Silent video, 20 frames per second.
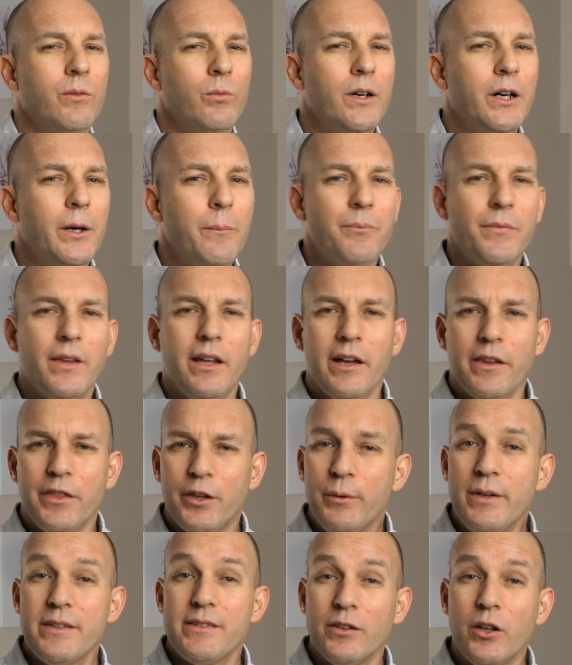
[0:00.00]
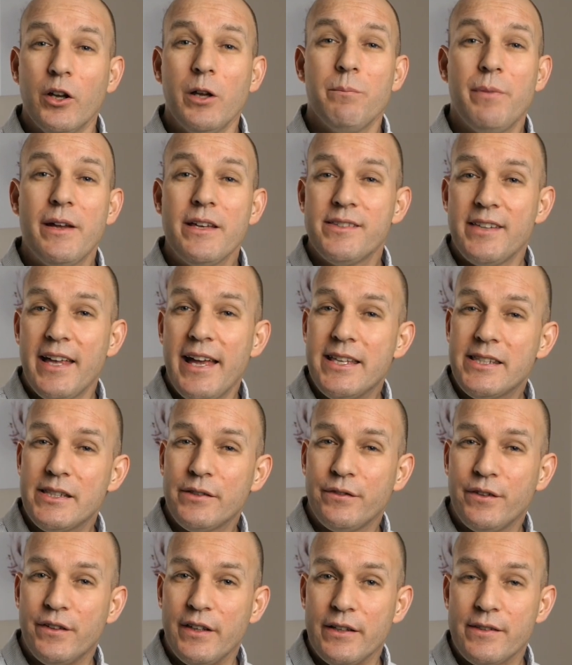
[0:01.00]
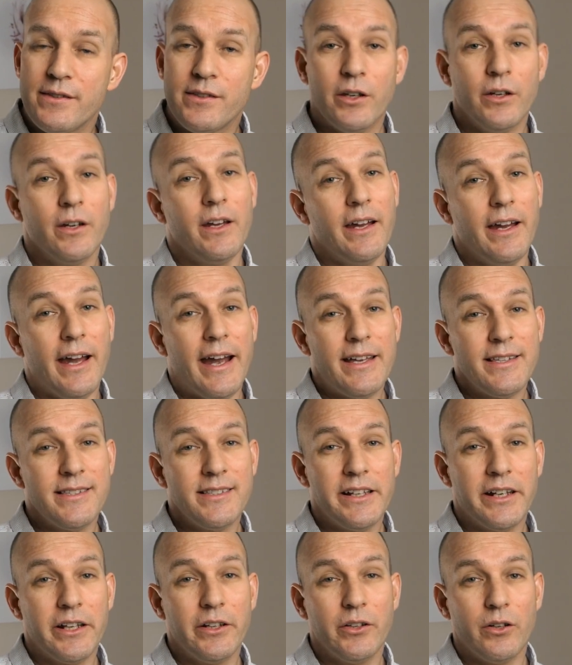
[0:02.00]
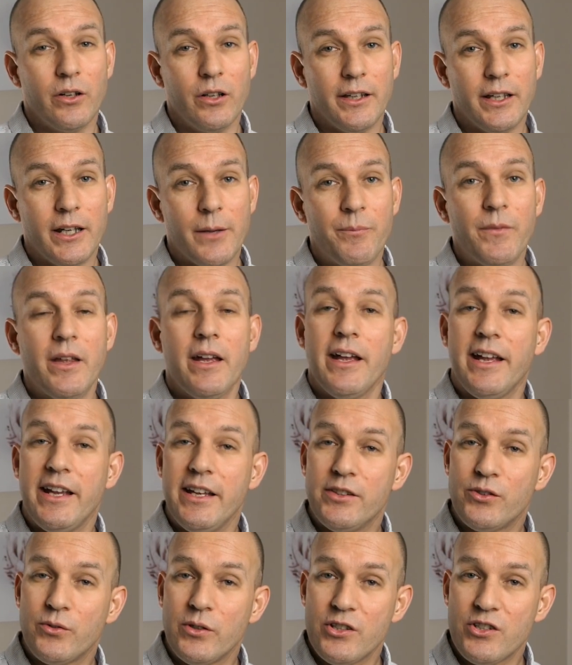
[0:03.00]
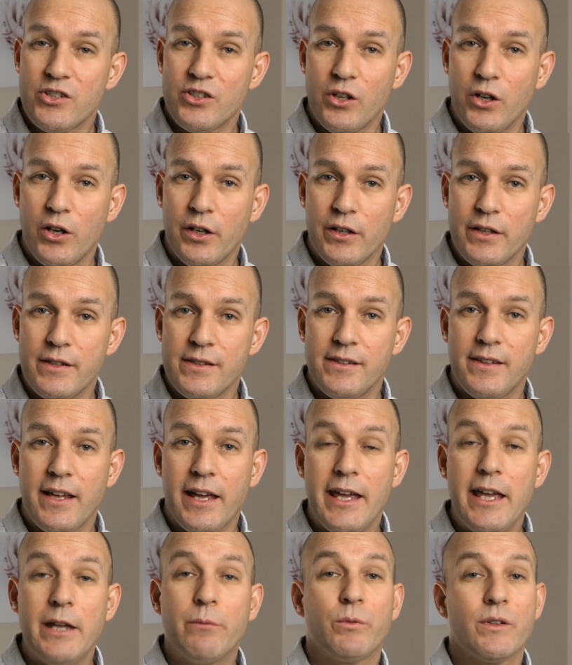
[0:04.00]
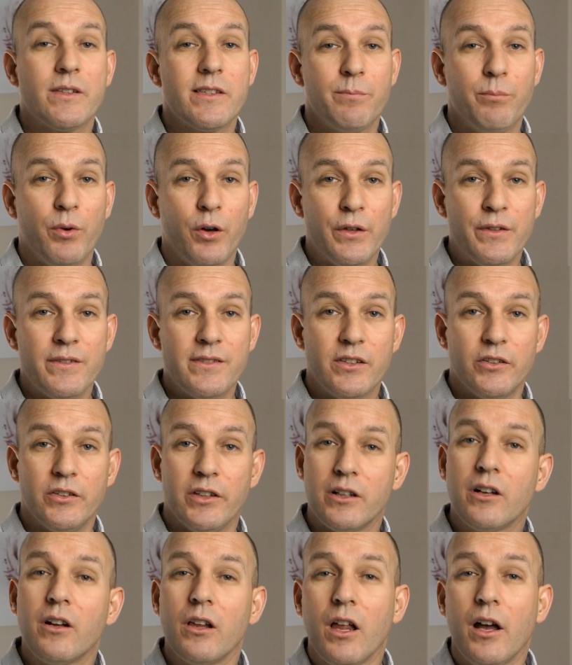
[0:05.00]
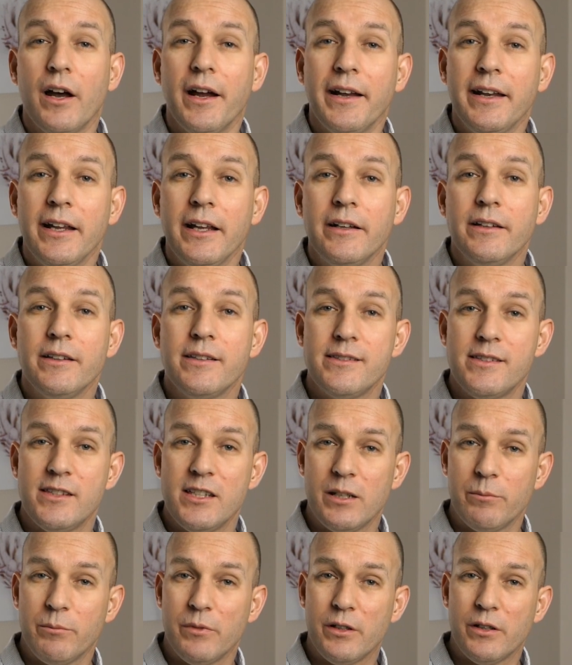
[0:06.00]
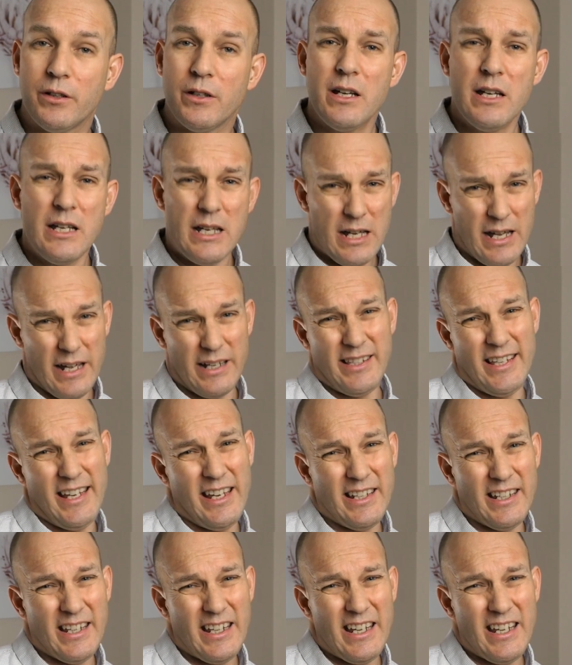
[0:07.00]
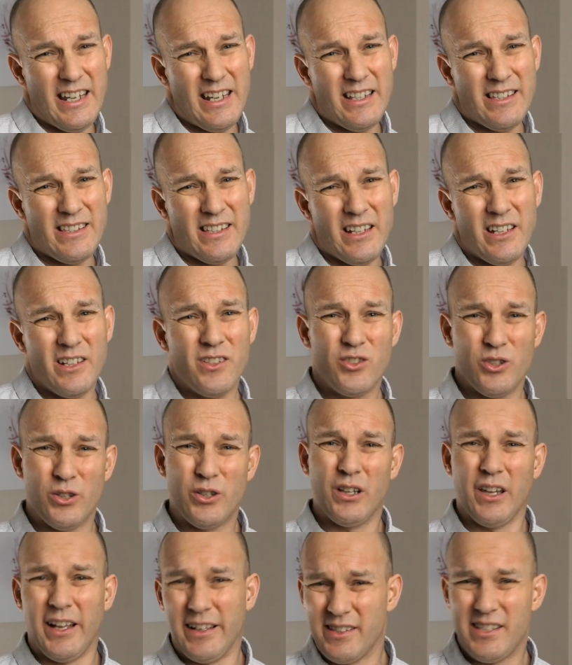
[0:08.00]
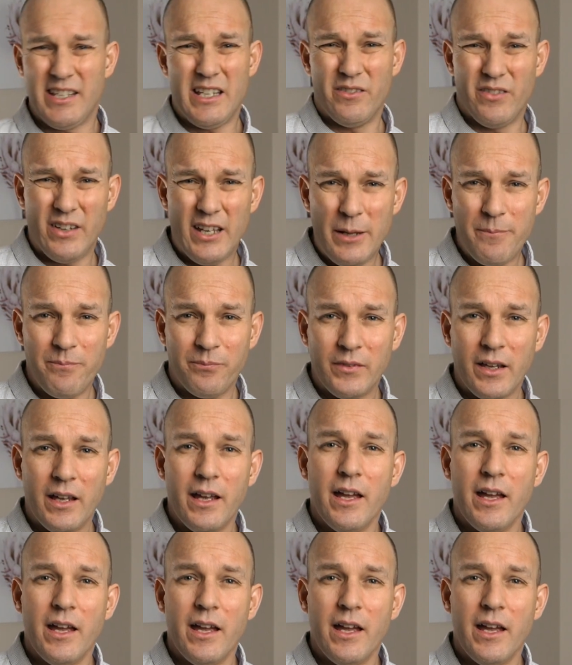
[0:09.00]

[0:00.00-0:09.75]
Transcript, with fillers: Well, there is no best answer for this, so as stated earlier, history has shown us that in response to declining cinema attendees due to like TV,